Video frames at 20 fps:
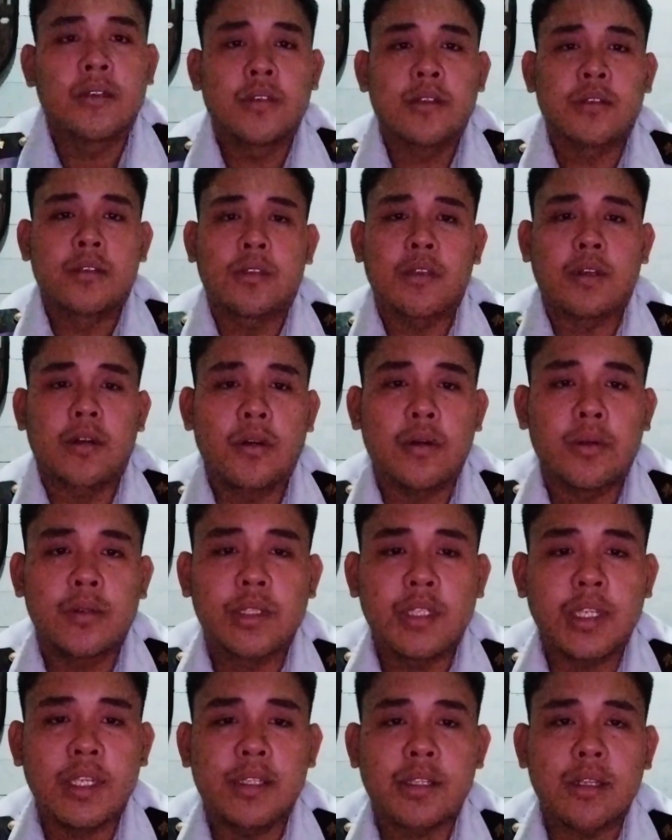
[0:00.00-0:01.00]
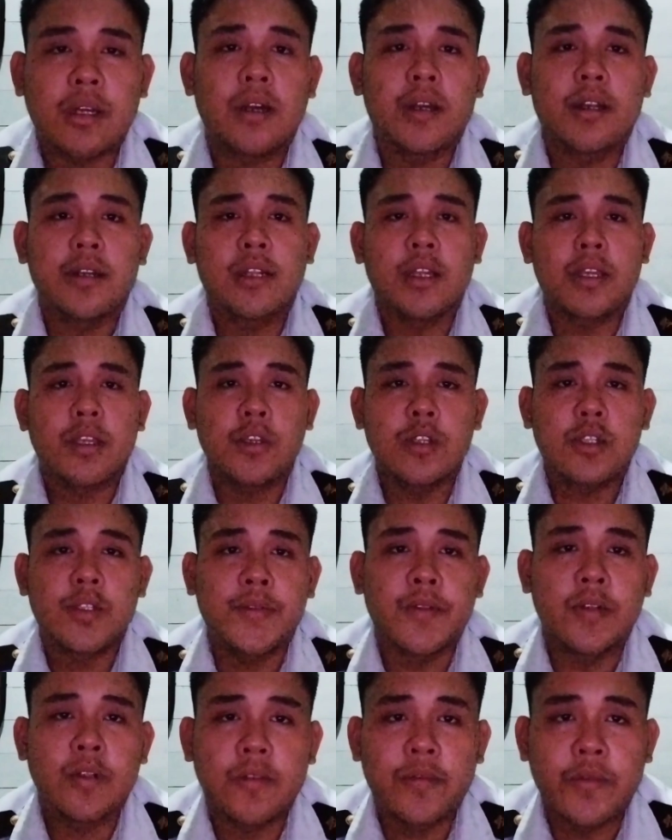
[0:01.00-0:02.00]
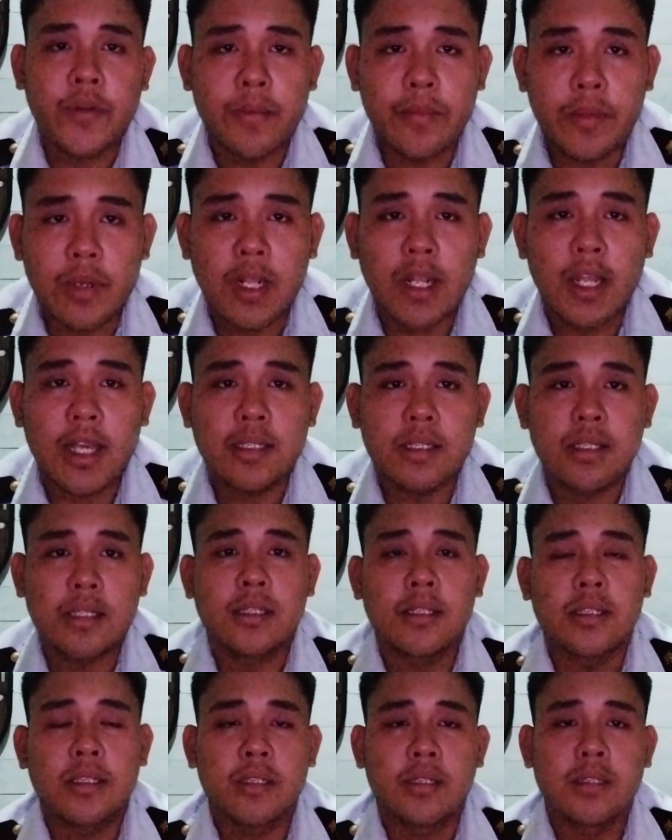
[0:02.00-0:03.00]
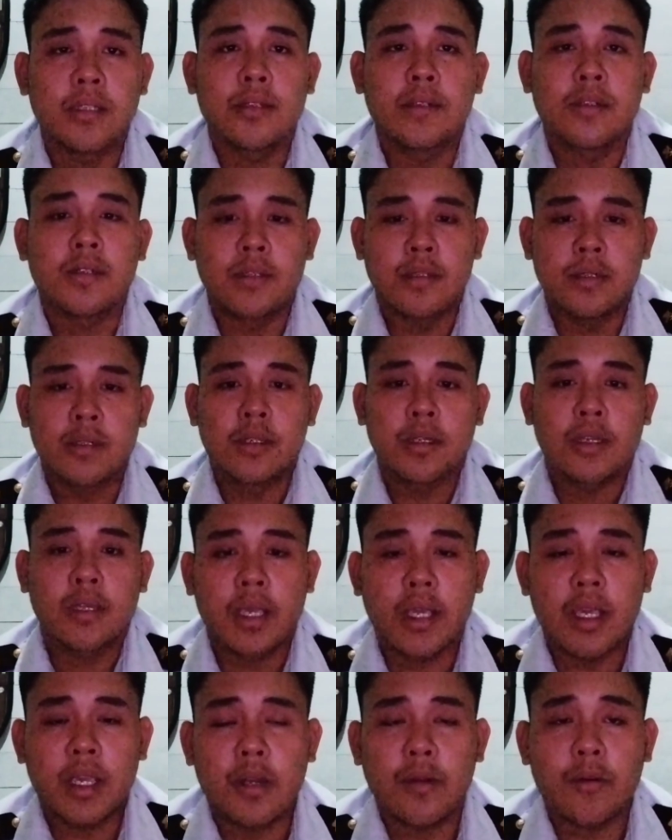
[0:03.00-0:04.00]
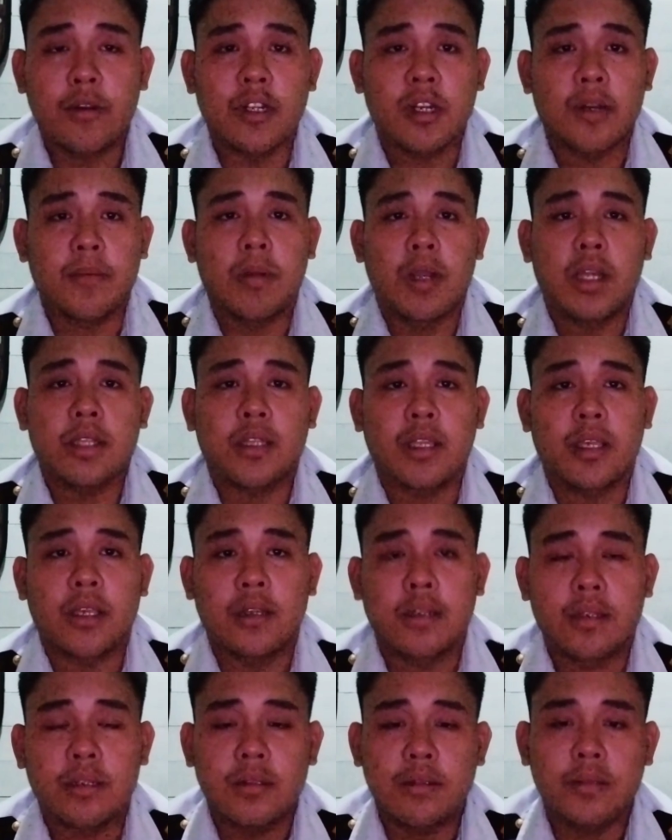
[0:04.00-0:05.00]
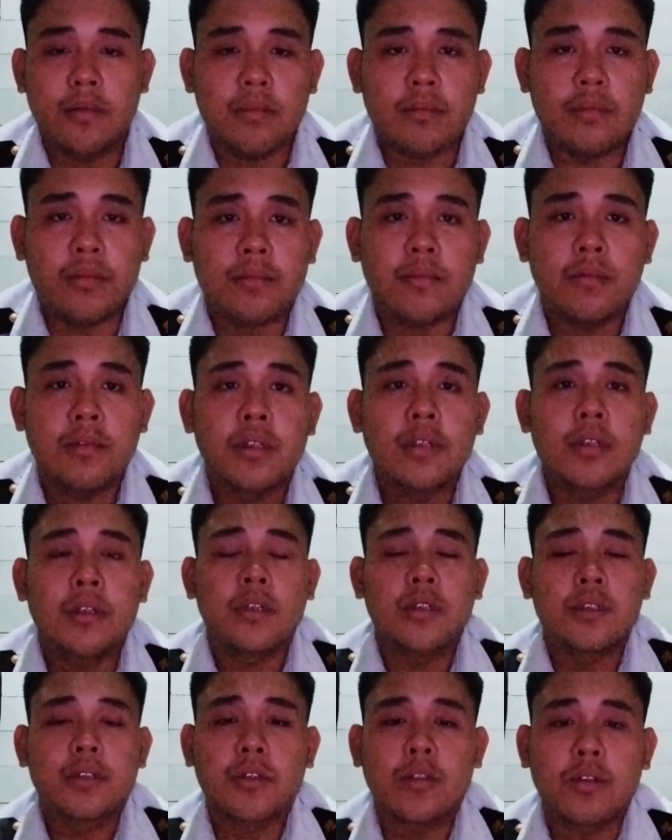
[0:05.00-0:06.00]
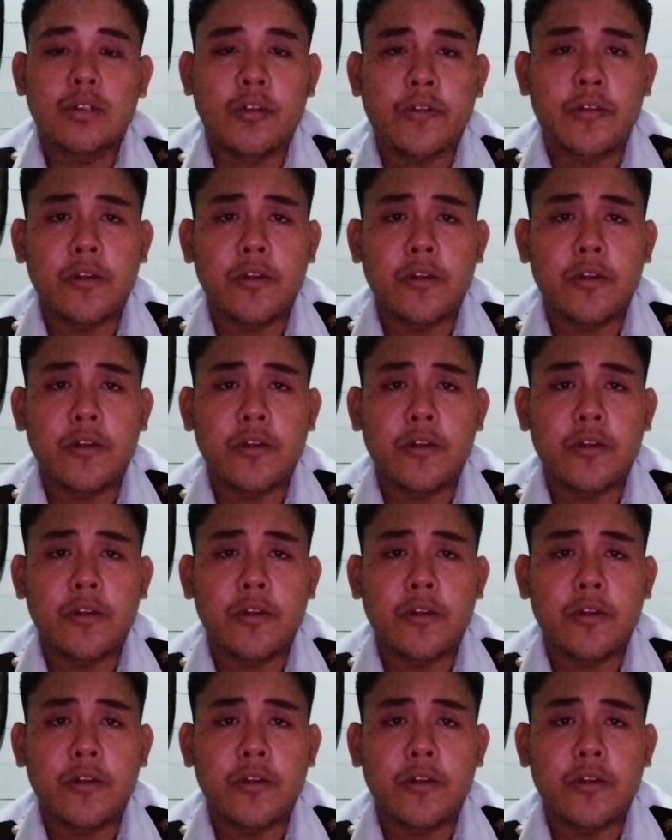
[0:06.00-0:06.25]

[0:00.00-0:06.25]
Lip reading: So, these are the useful formulas in radar plotting. So, the